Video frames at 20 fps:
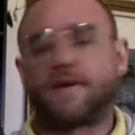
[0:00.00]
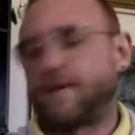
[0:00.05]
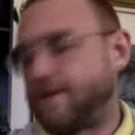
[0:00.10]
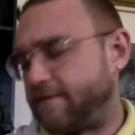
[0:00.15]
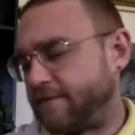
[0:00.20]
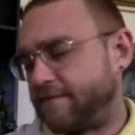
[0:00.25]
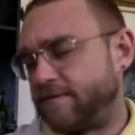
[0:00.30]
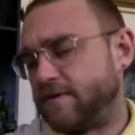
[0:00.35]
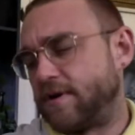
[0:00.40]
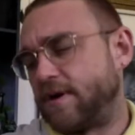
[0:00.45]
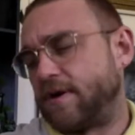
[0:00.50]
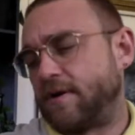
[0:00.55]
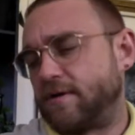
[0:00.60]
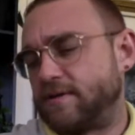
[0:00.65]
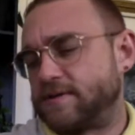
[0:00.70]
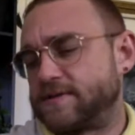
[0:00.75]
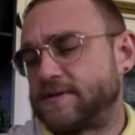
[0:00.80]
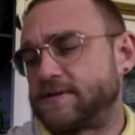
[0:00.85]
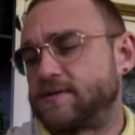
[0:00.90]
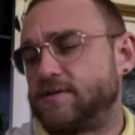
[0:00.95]
I don't even know.
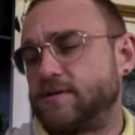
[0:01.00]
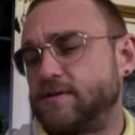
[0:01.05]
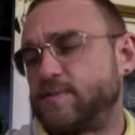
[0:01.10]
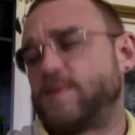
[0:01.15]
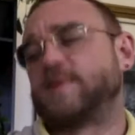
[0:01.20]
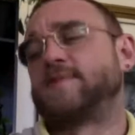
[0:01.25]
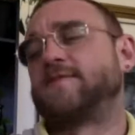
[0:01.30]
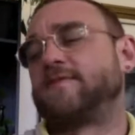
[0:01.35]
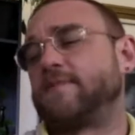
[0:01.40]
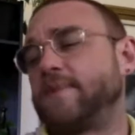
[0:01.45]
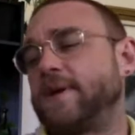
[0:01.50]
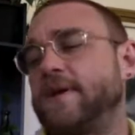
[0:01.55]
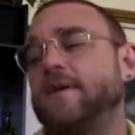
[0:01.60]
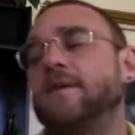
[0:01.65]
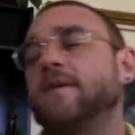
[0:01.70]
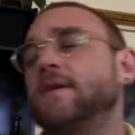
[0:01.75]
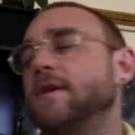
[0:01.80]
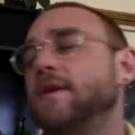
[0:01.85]
It's like too expensive for me.